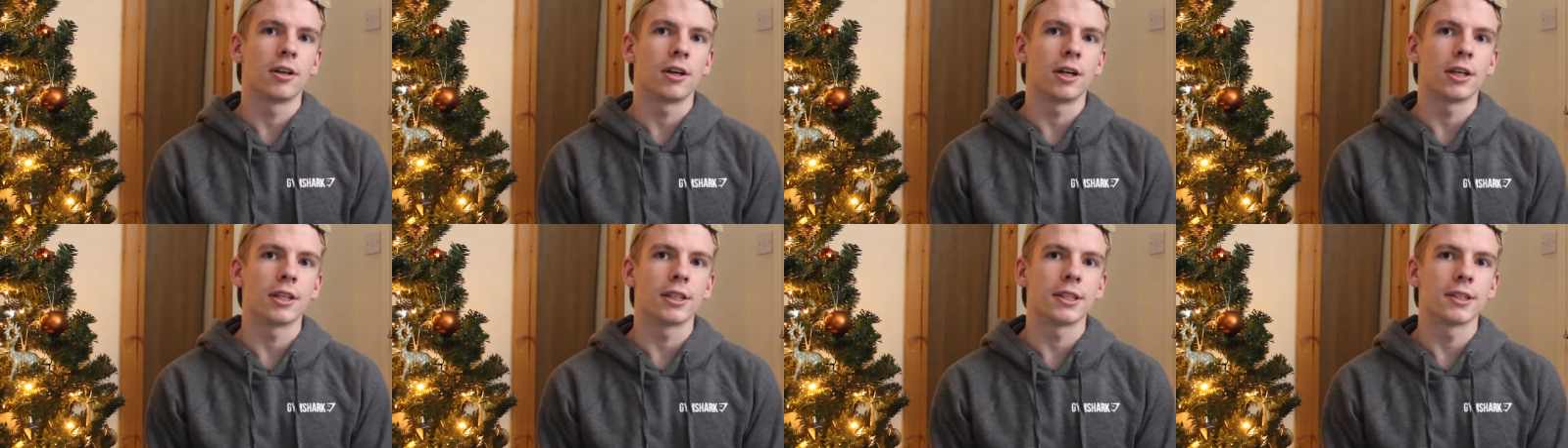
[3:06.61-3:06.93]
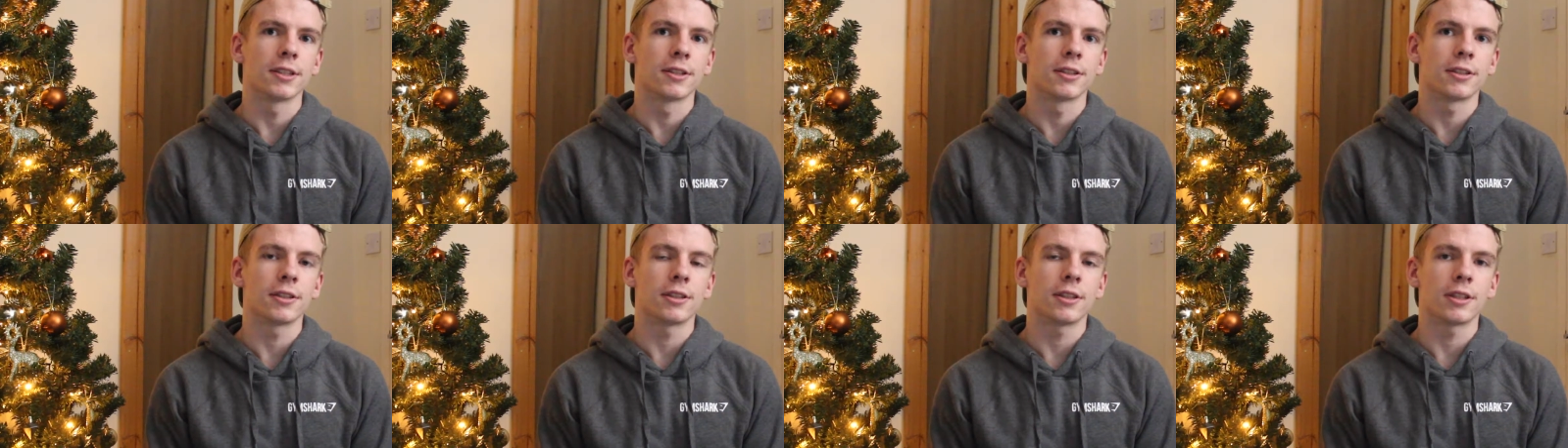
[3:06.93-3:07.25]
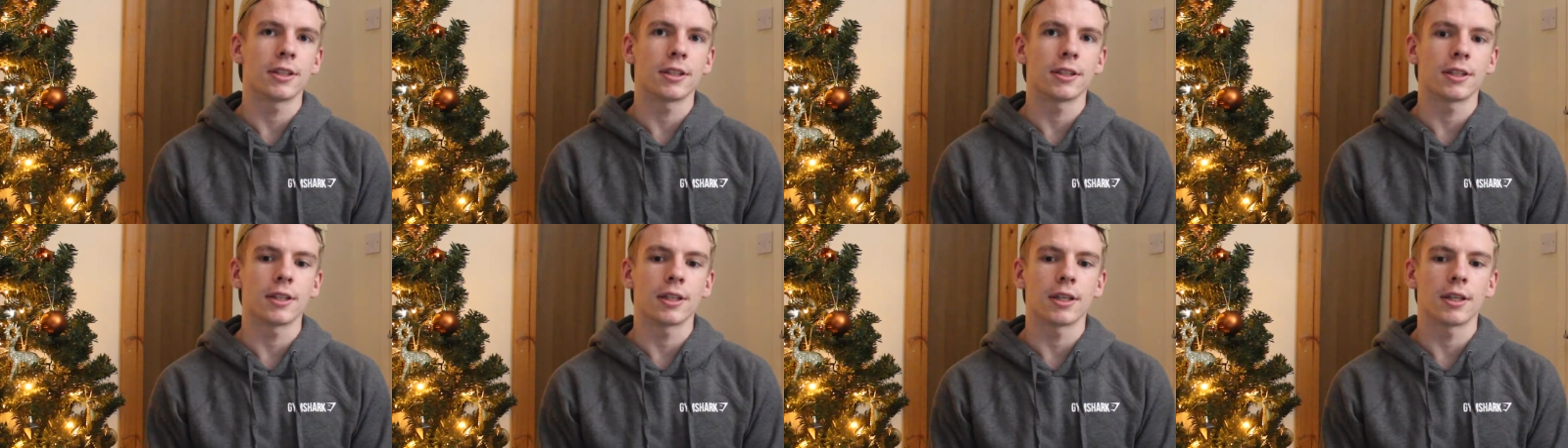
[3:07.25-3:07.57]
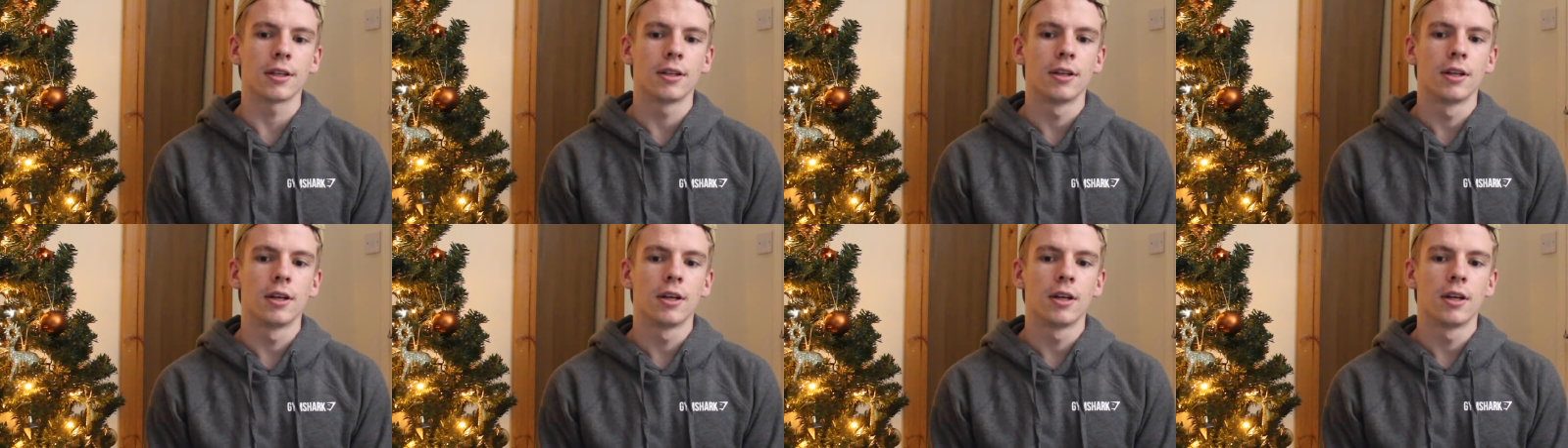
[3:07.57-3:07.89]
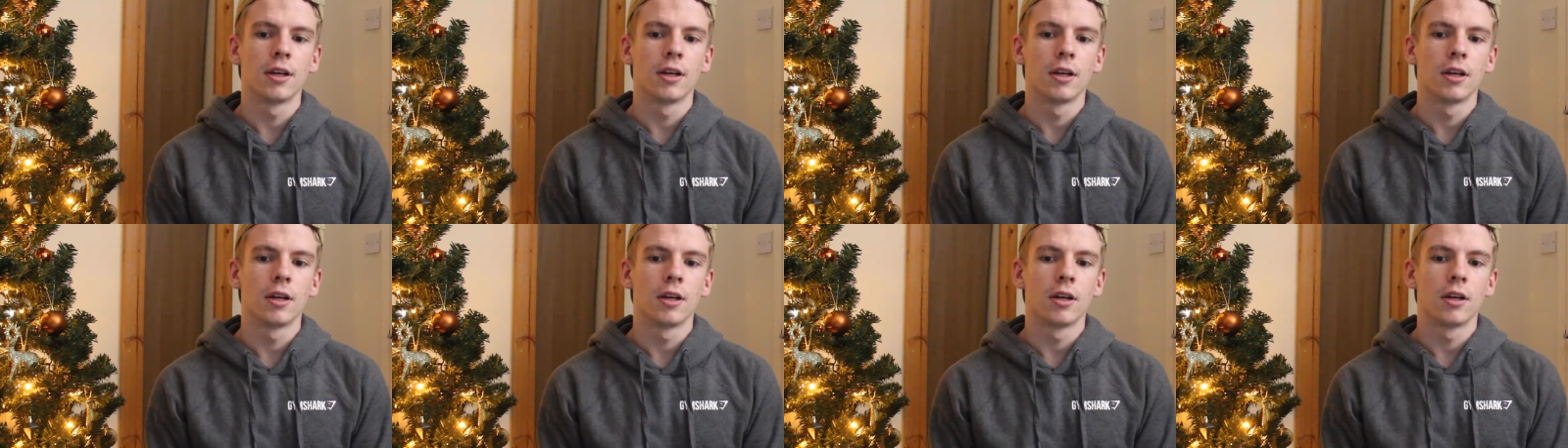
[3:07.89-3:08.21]
honest, and
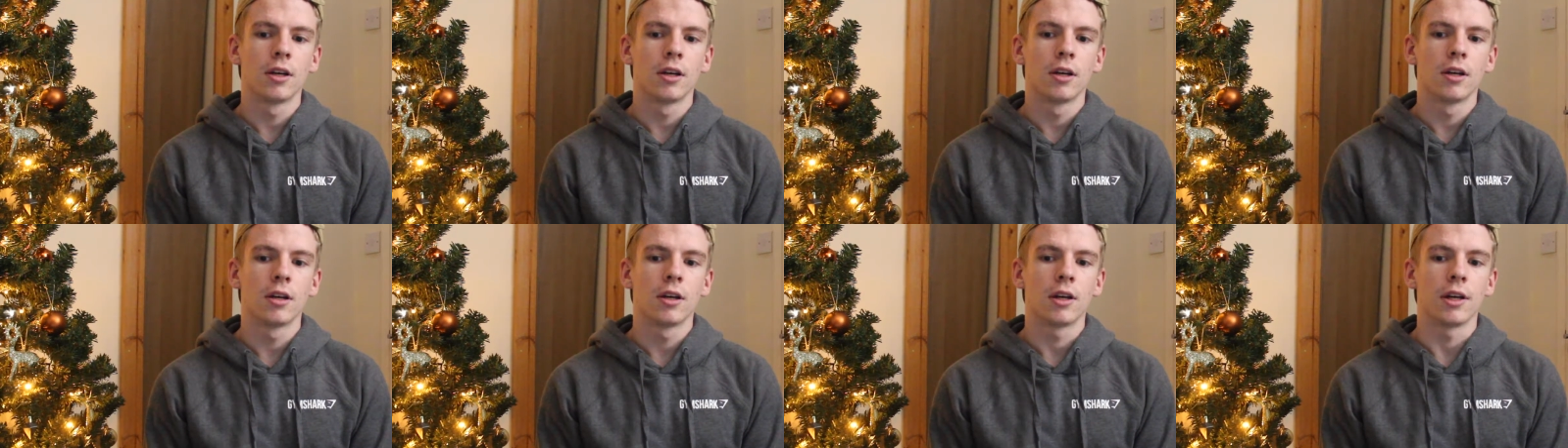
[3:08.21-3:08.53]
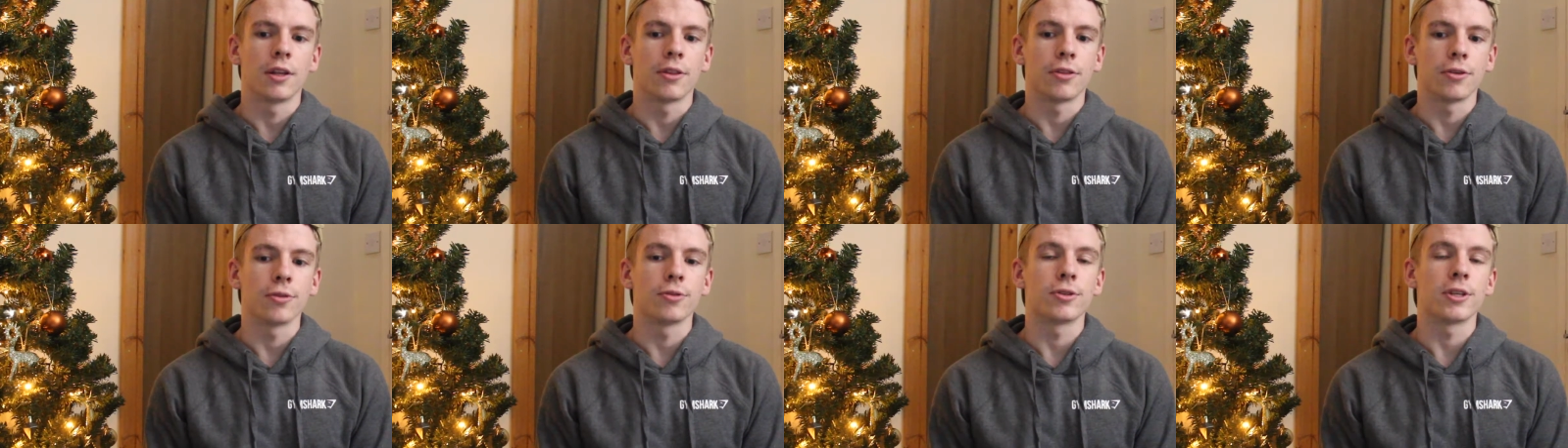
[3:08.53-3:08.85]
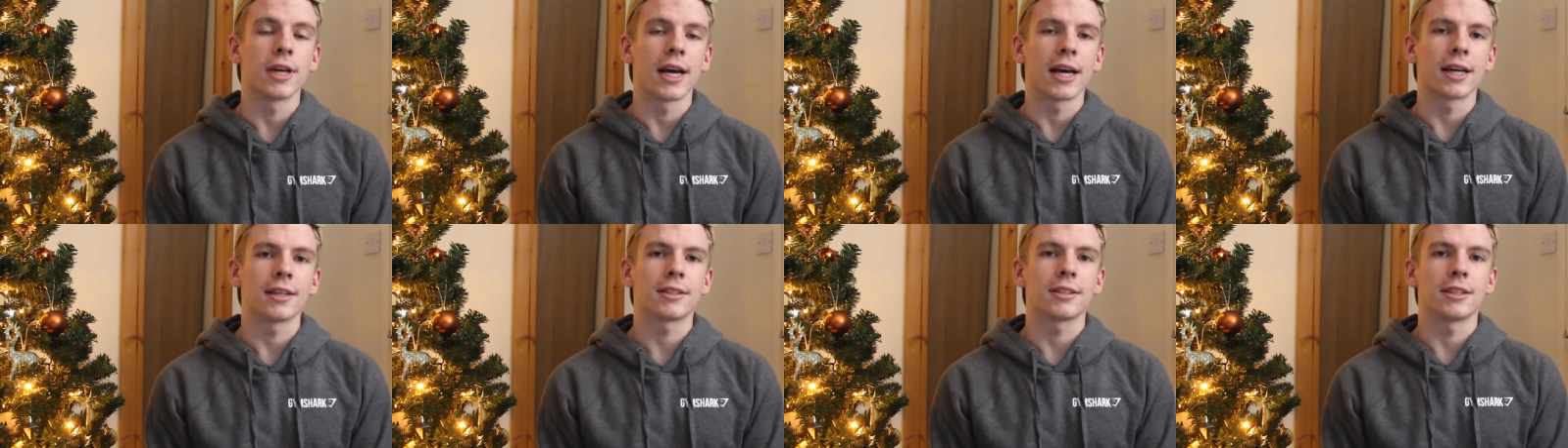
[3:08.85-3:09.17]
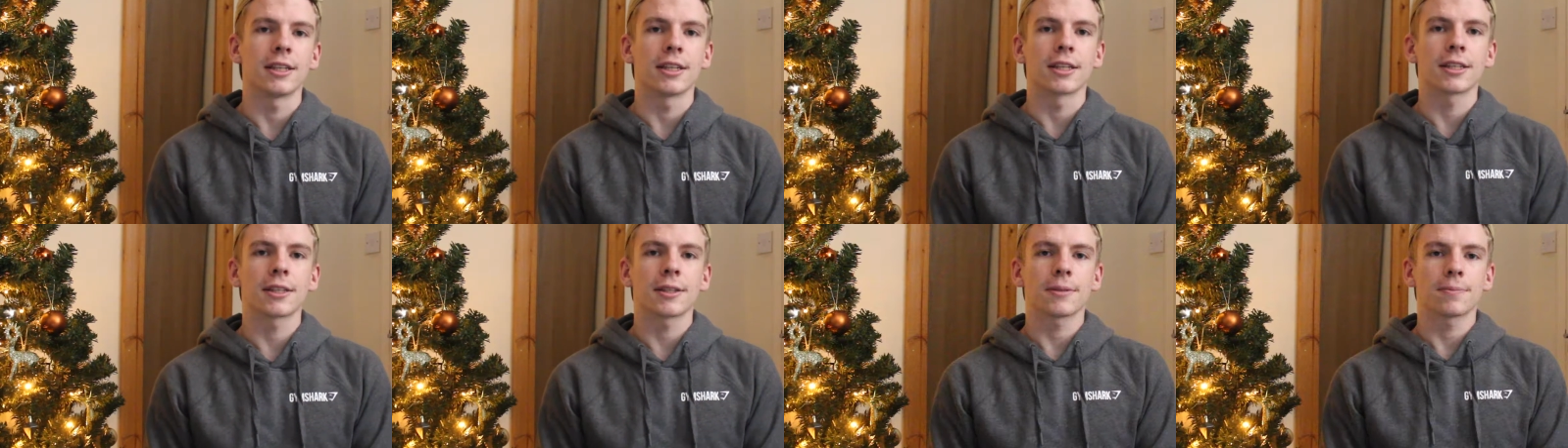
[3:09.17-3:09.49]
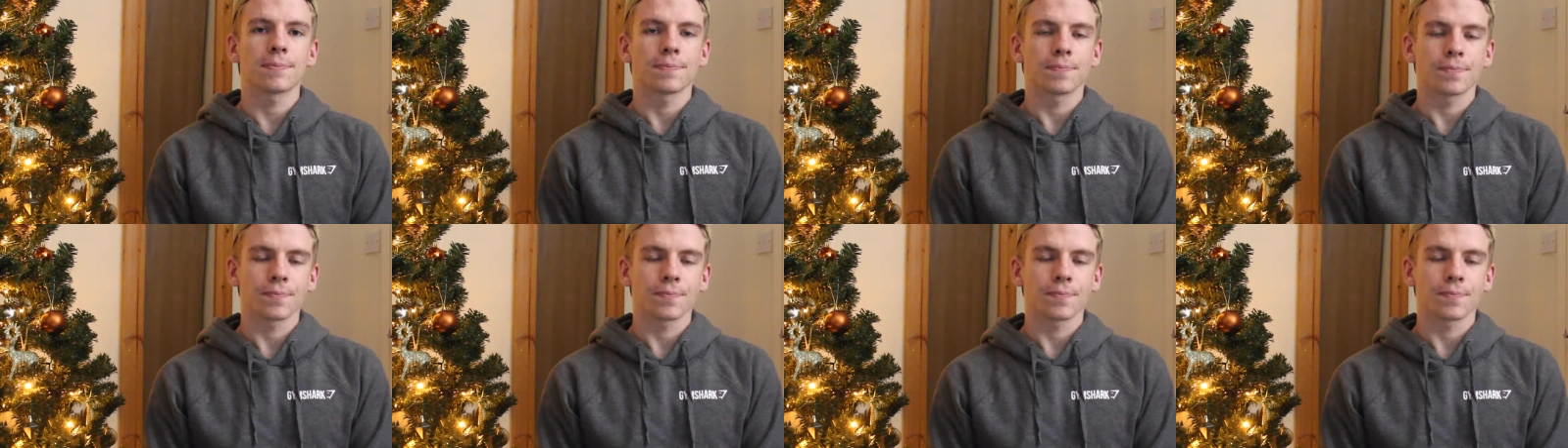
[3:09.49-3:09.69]
enthusiastic,